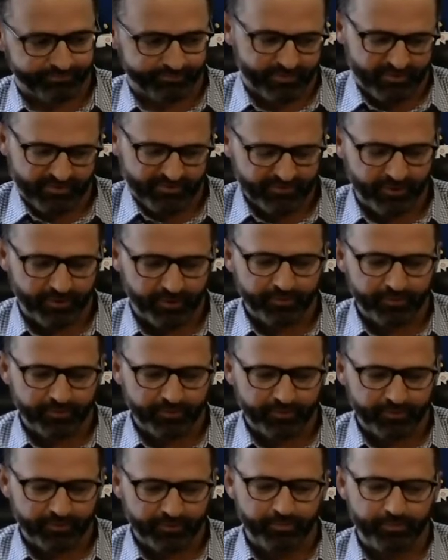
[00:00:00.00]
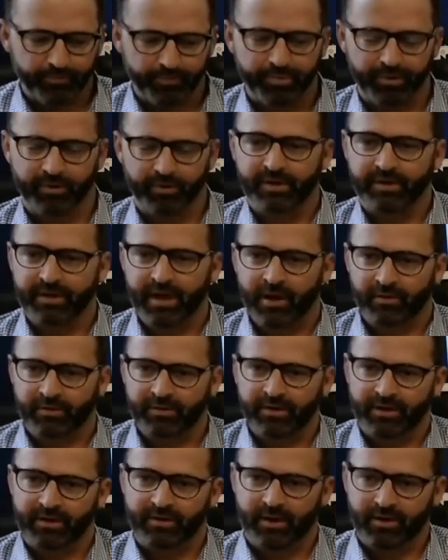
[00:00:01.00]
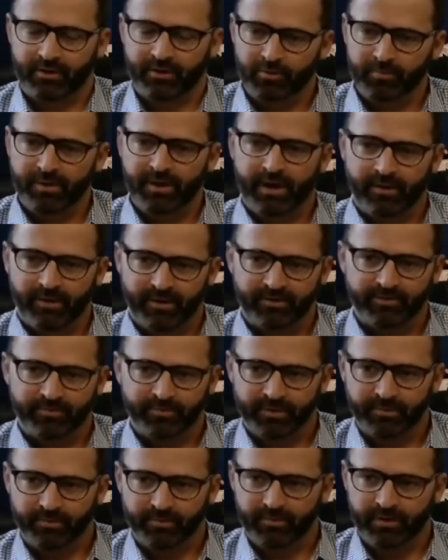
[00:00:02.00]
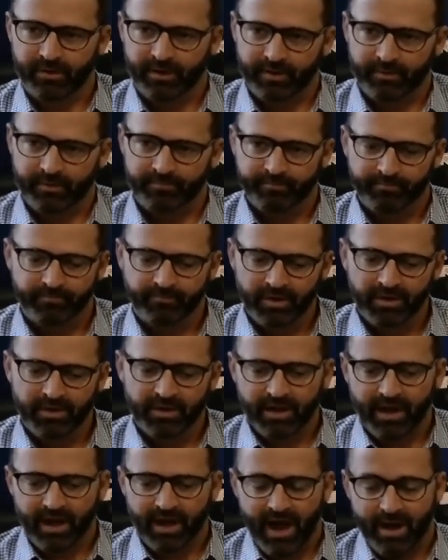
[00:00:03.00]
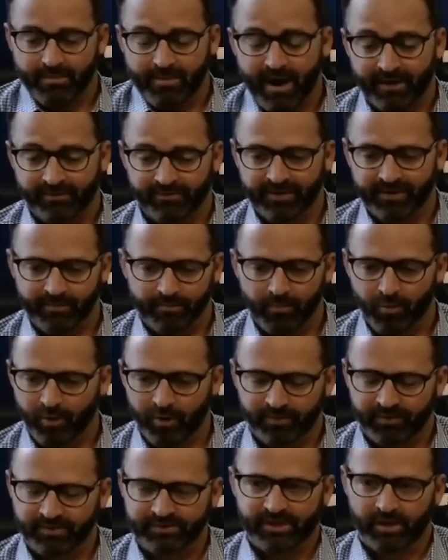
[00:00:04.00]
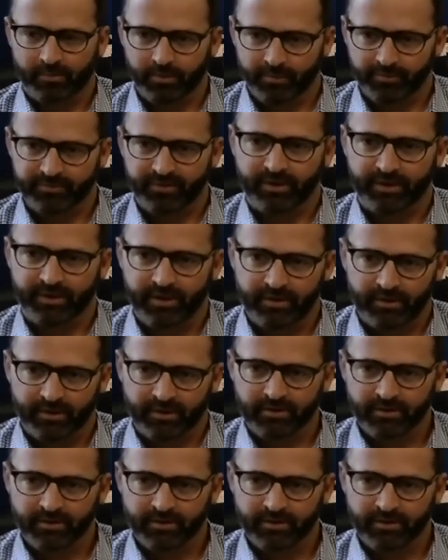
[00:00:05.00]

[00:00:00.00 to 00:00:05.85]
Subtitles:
still building down in the urban areas. But I see it more on the suburbs than anything.